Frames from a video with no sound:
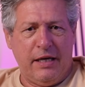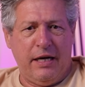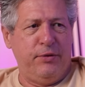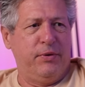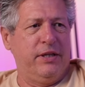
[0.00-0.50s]
How
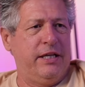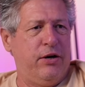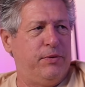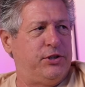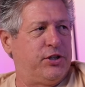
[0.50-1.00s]
do you really
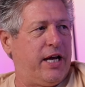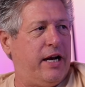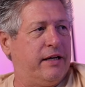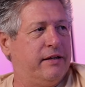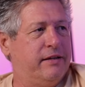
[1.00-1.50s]
know what you're
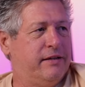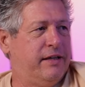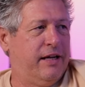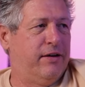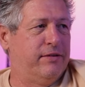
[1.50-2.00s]
getting? You
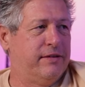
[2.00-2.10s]
know?